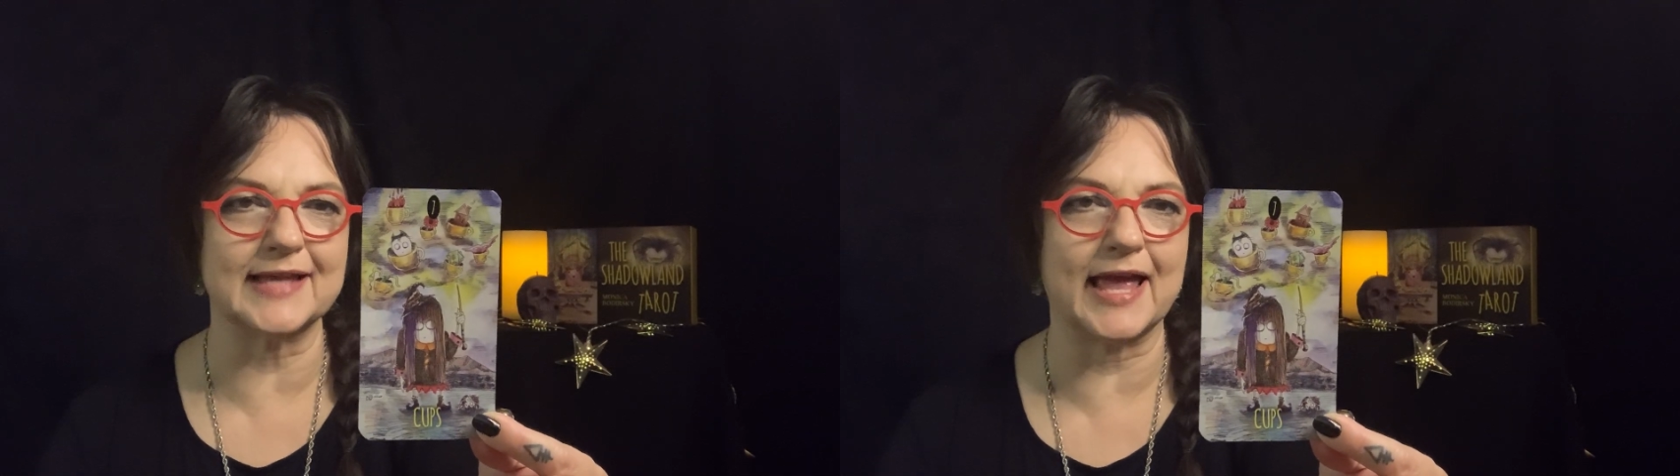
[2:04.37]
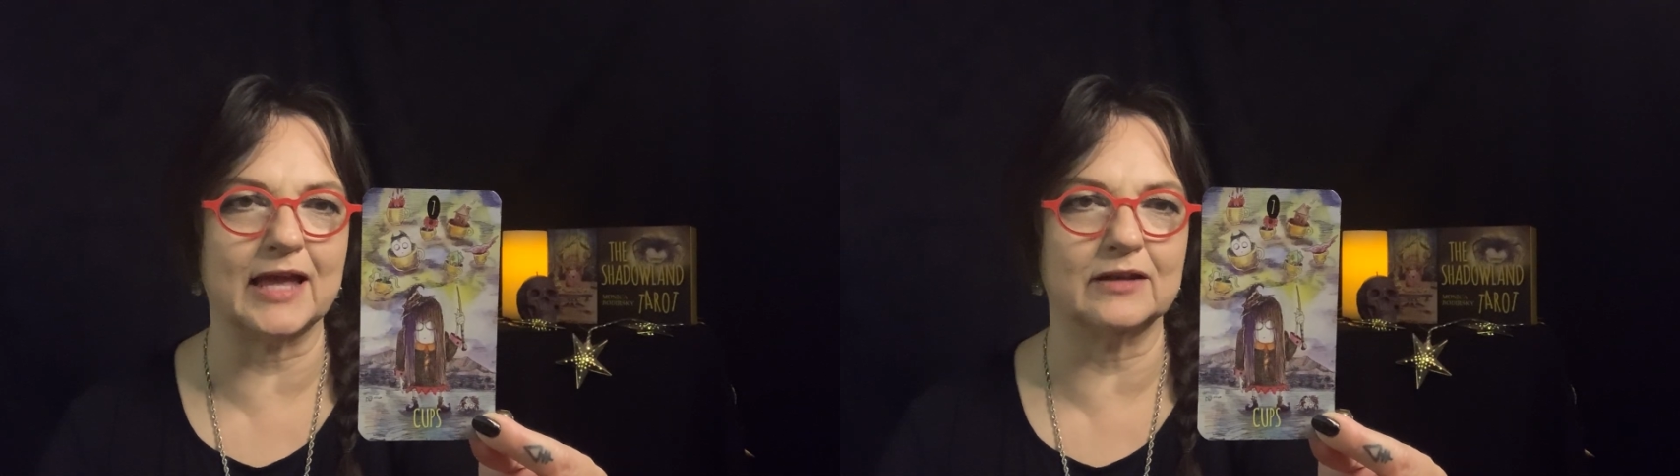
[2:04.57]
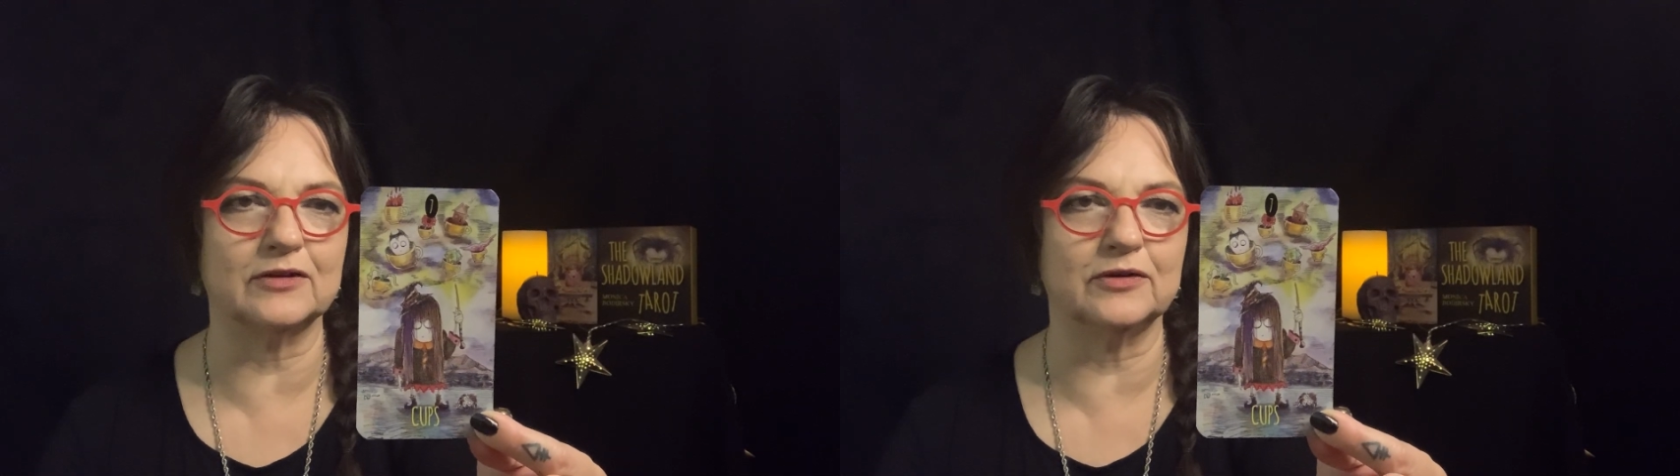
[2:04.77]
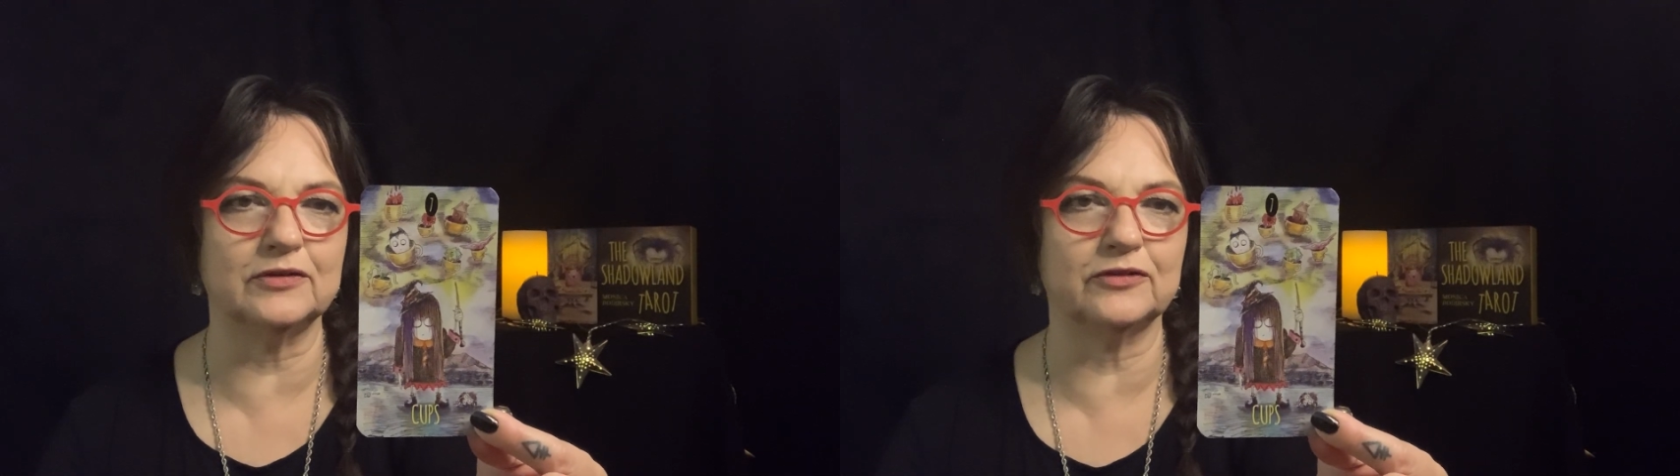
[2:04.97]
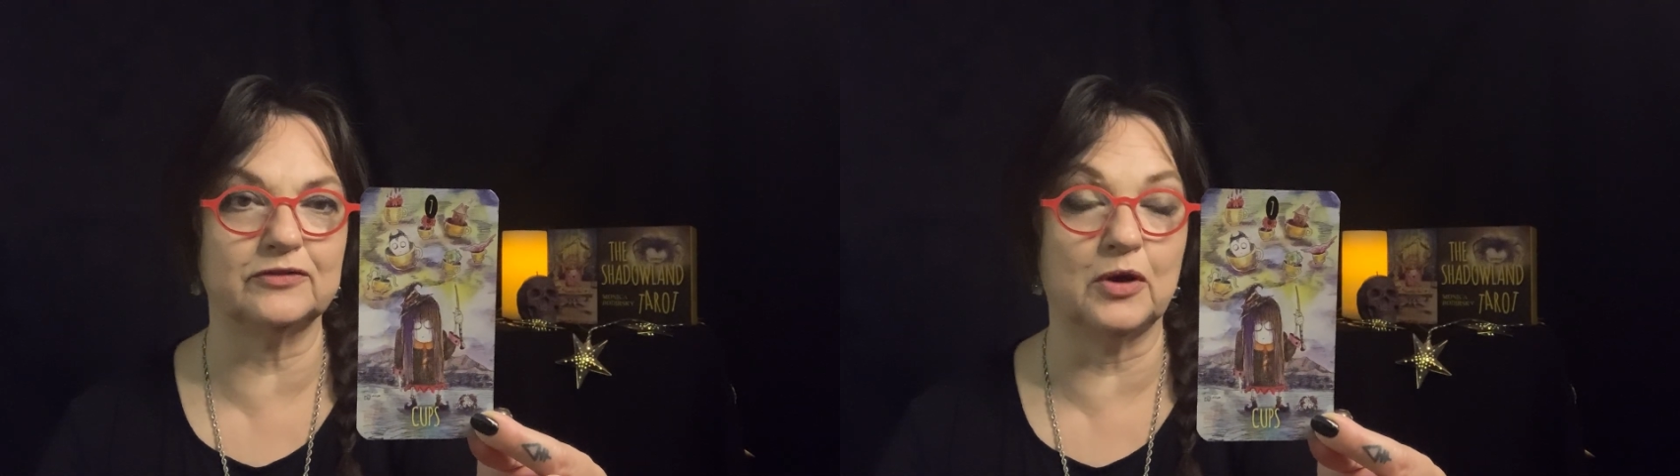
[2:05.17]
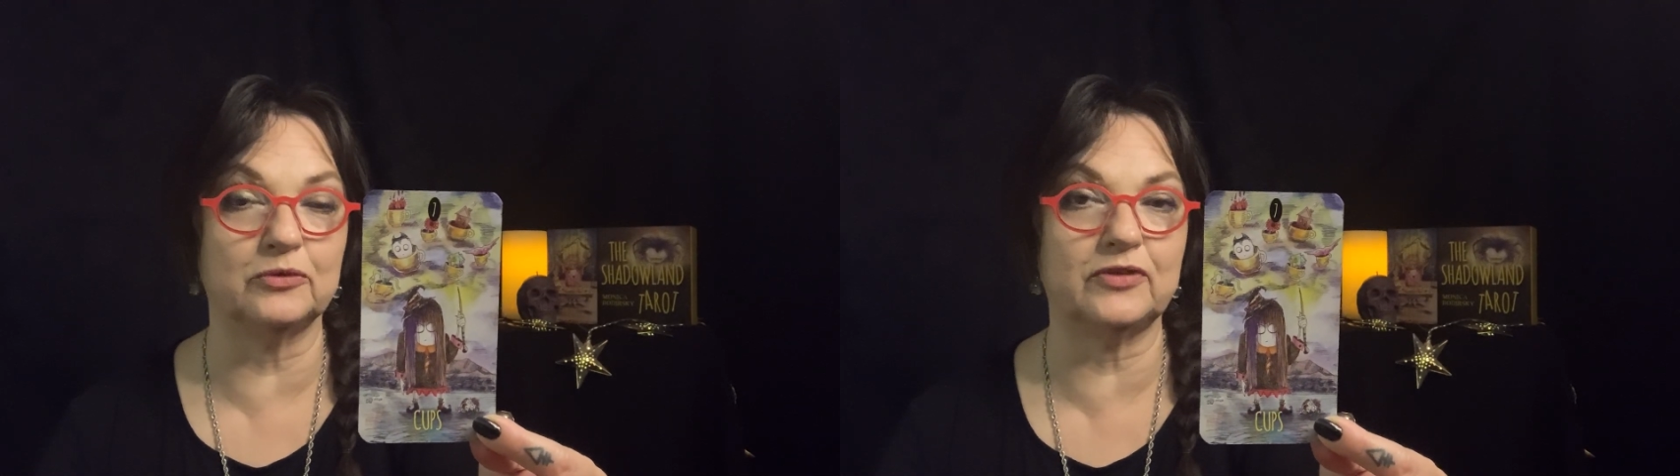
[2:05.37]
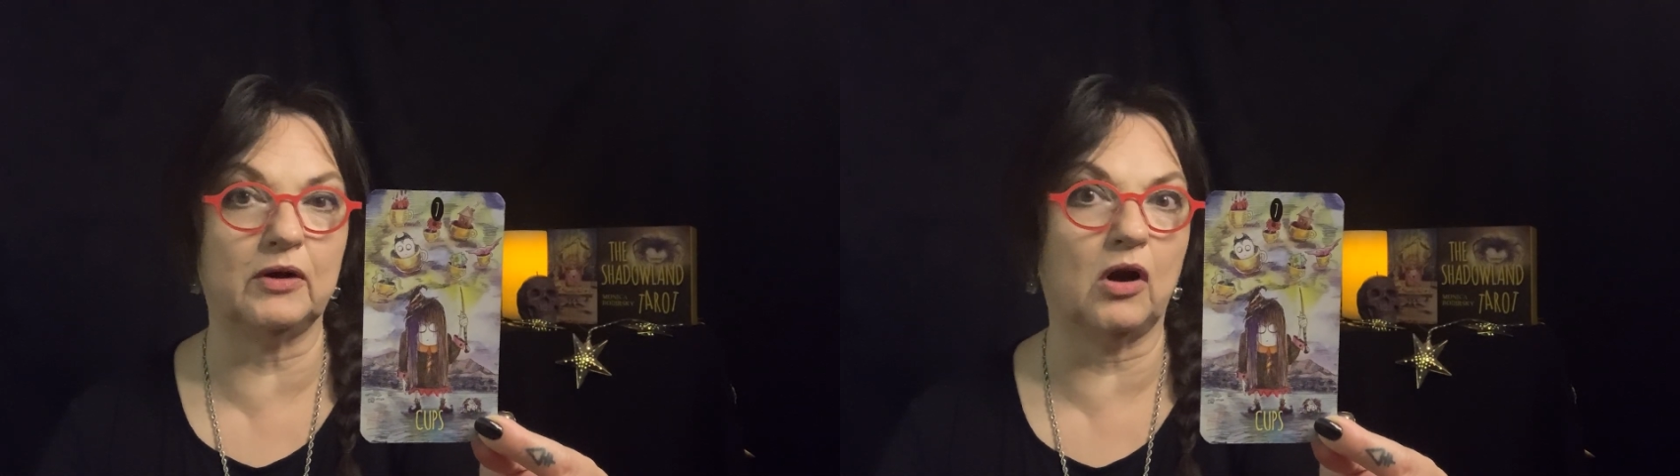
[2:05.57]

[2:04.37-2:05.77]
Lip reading: and goodness knows there